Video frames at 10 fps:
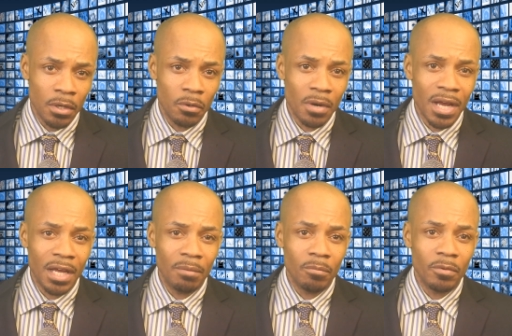
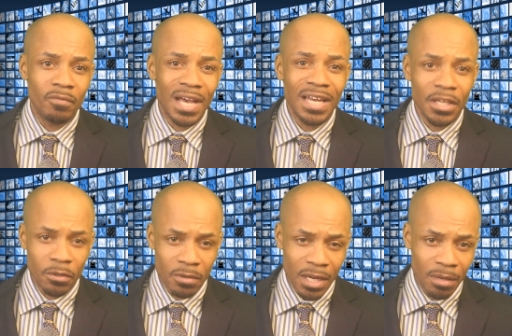crime, but violent
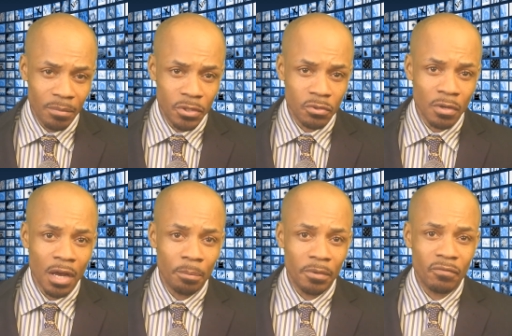crime
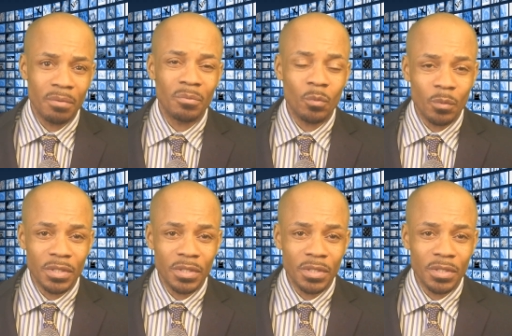dropped from